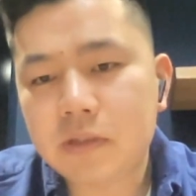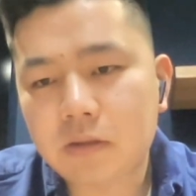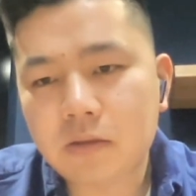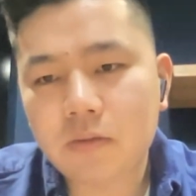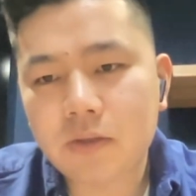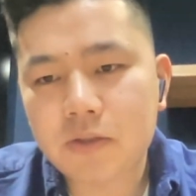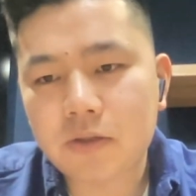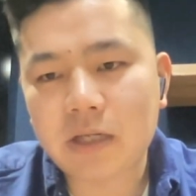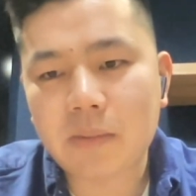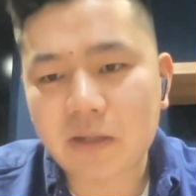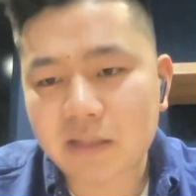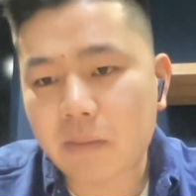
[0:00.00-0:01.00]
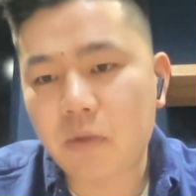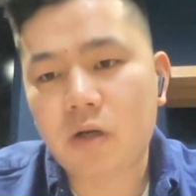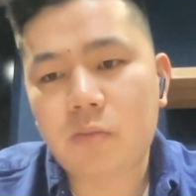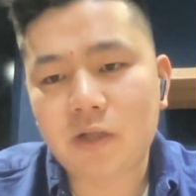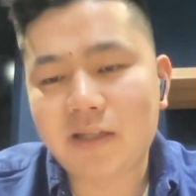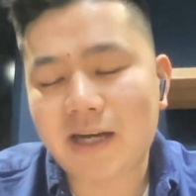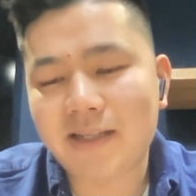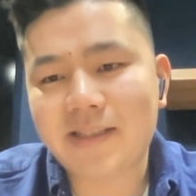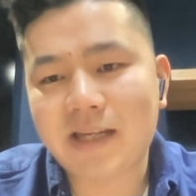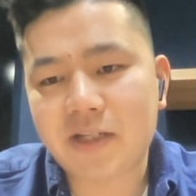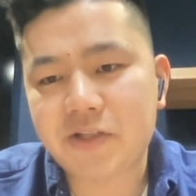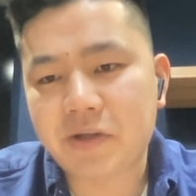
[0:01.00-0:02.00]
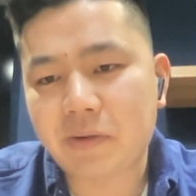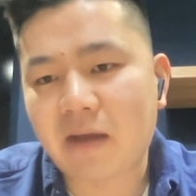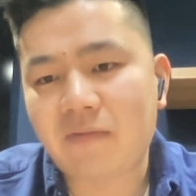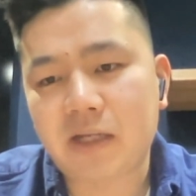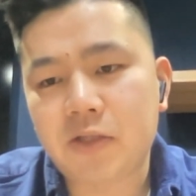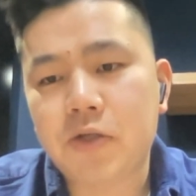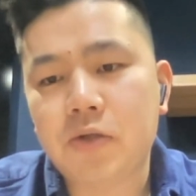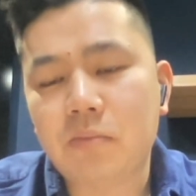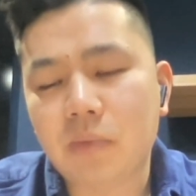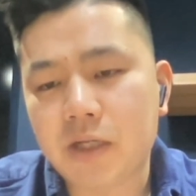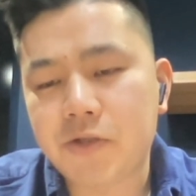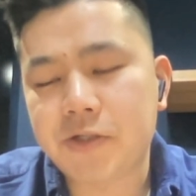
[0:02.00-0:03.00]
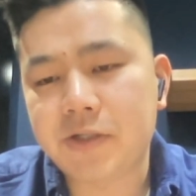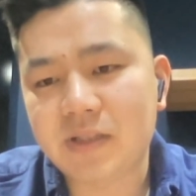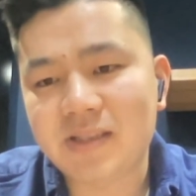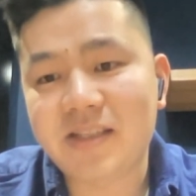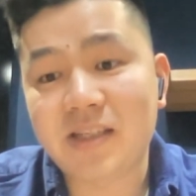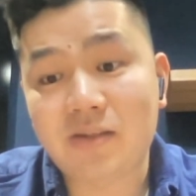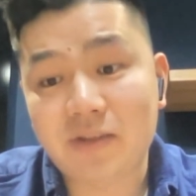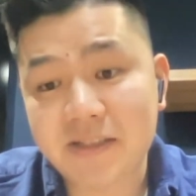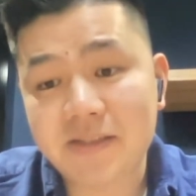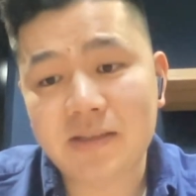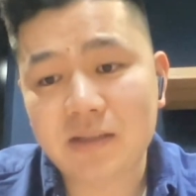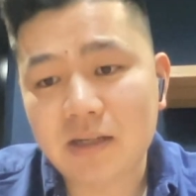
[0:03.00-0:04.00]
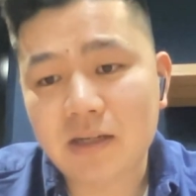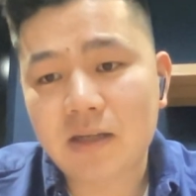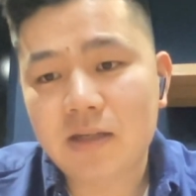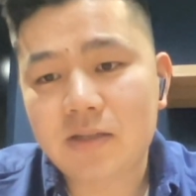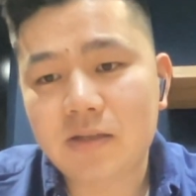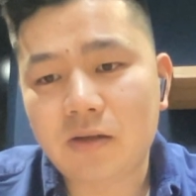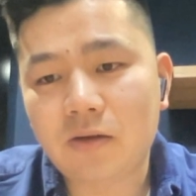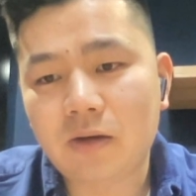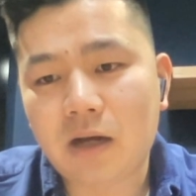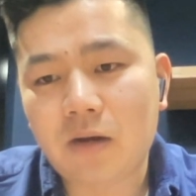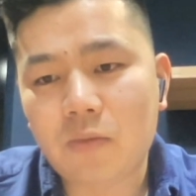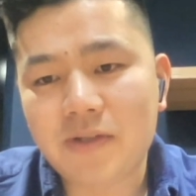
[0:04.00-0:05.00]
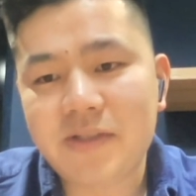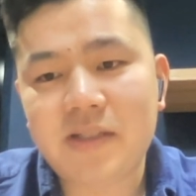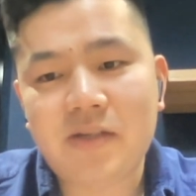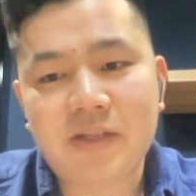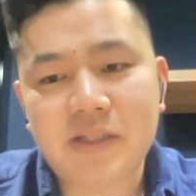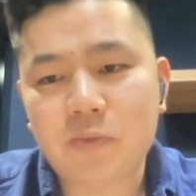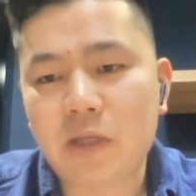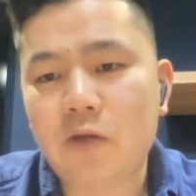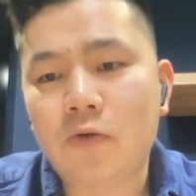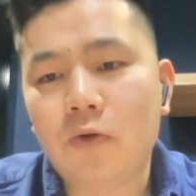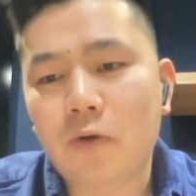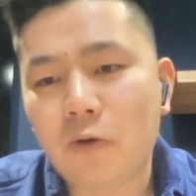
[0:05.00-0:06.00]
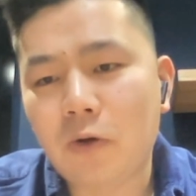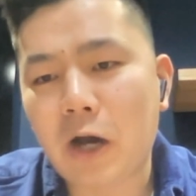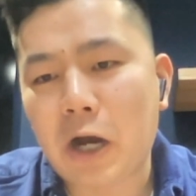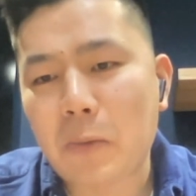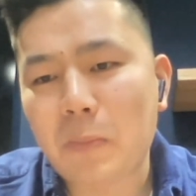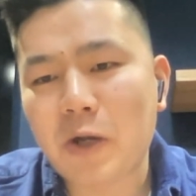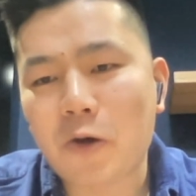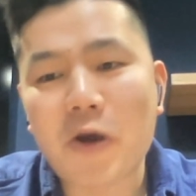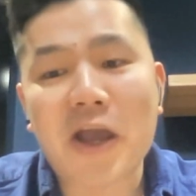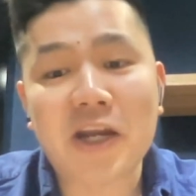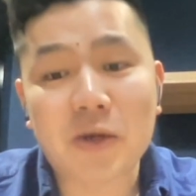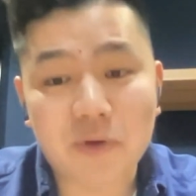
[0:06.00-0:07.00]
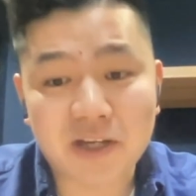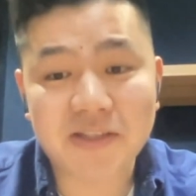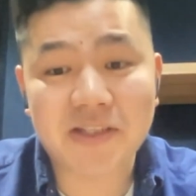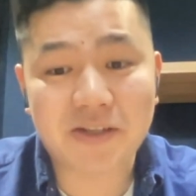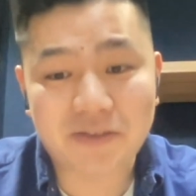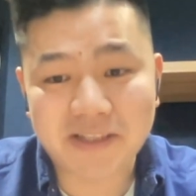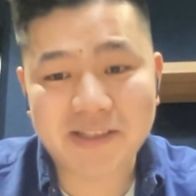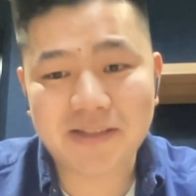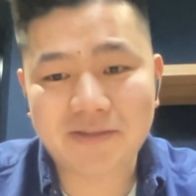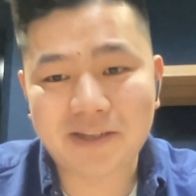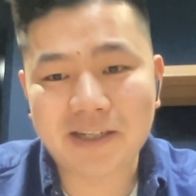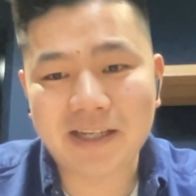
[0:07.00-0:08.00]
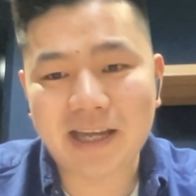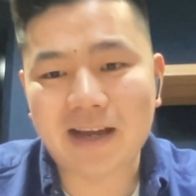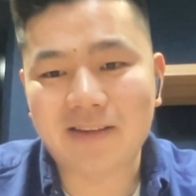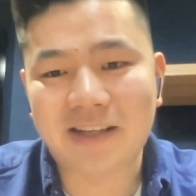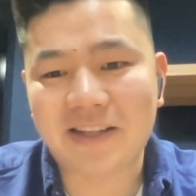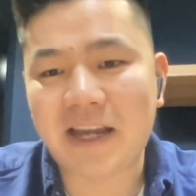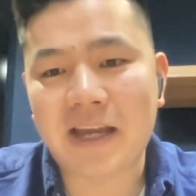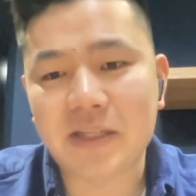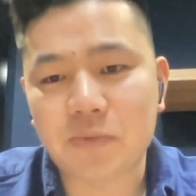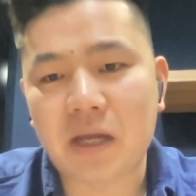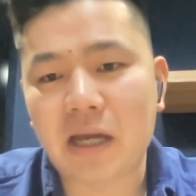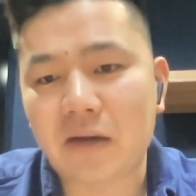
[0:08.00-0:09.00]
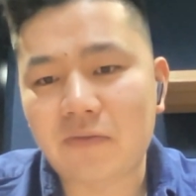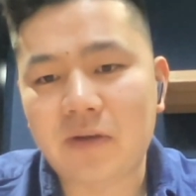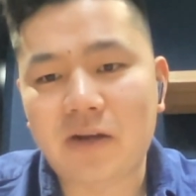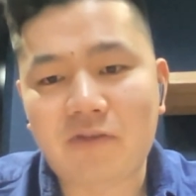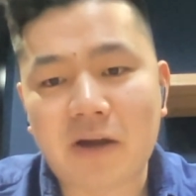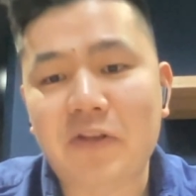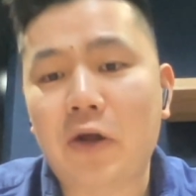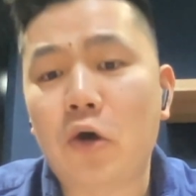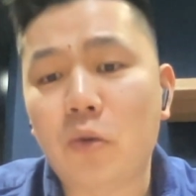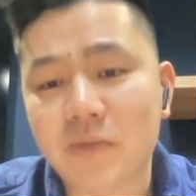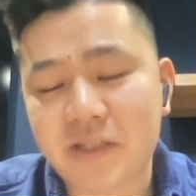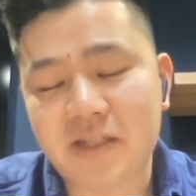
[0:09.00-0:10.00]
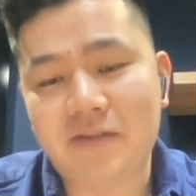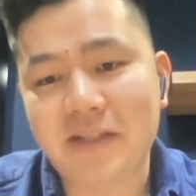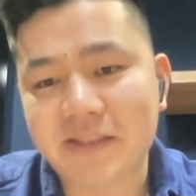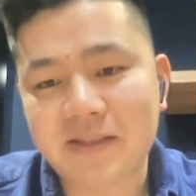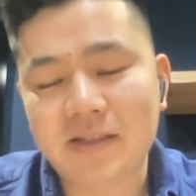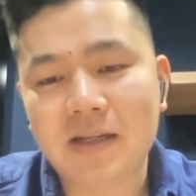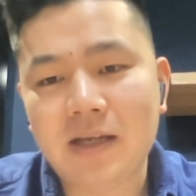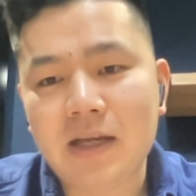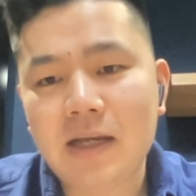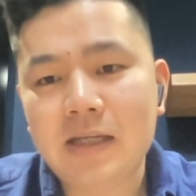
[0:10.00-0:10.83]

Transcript: So we're talking about Nebula products. Actually, we have like two major series. So one series we call Go Anywhere series, right? On the other hand, we have Around the Home series.